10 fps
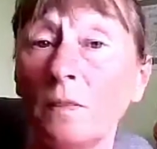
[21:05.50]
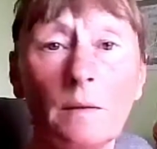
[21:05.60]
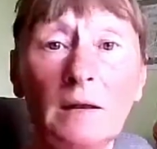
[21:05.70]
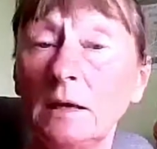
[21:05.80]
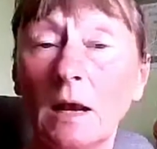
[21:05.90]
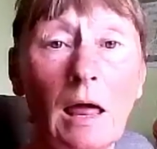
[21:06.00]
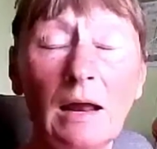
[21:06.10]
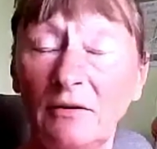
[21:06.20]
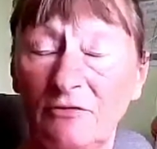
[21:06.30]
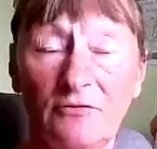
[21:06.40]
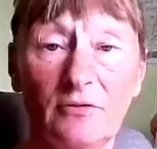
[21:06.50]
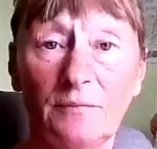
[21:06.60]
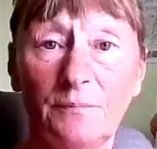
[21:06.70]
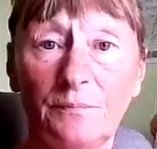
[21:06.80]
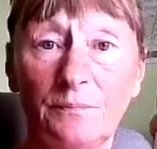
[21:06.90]
them in your life.
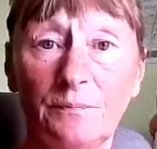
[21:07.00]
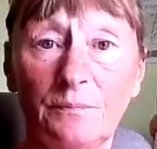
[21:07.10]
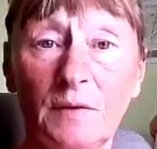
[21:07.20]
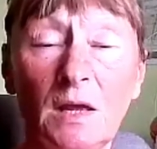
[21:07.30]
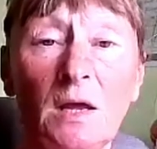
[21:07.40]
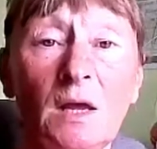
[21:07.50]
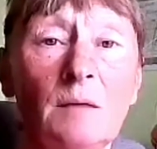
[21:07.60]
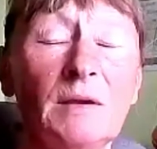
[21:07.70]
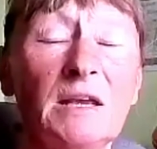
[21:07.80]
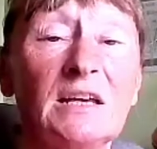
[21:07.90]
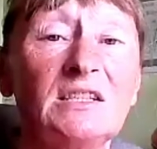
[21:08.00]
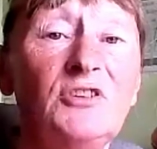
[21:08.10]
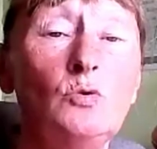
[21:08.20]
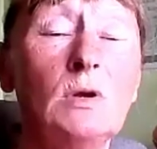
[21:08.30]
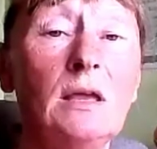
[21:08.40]
Because
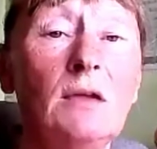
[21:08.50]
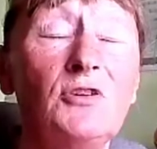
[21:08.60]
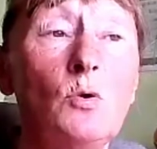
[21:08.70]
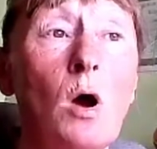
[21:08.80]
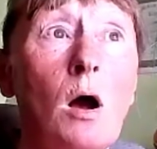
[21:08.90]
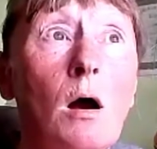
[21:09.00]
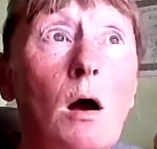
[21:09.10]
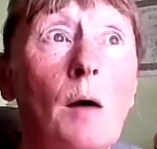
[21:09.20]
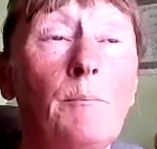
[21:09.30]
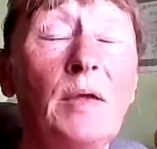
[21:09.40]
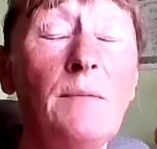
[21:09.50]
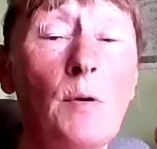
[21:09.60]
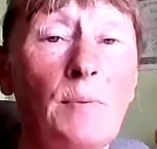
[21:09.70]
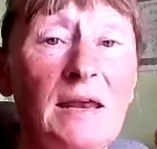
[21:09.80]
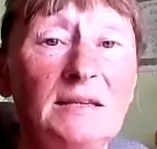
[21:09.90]
if you are a
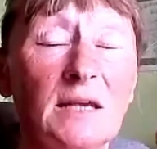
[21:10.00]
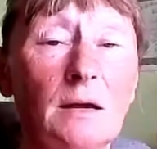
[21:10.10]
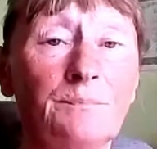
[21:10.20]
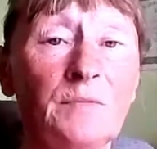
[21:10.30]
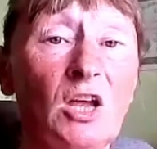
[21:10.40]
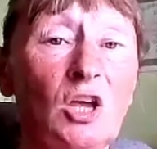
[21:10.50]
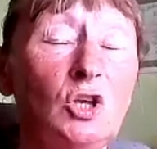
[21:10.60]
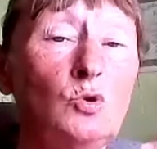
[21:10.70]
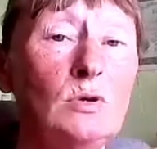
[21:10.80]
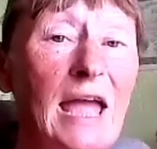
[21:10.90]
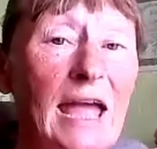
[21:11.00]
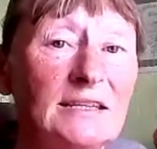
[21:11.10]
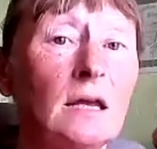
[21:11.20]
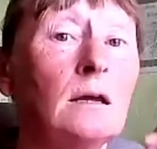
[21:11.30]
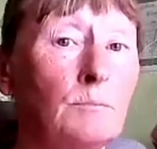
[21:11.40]
people pleaser, you
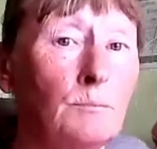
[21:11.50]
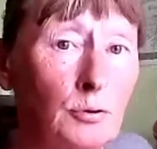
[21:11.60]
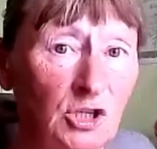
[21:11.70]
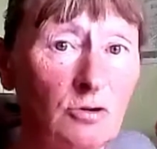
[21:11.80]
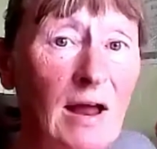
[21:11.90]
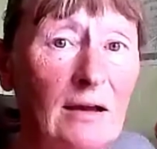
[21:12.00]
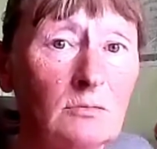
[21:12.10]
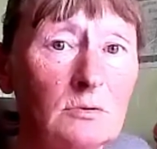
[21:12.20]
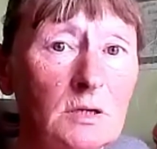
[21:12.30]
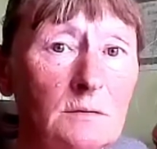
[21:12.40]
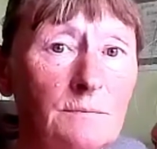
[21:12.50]
get pushed around,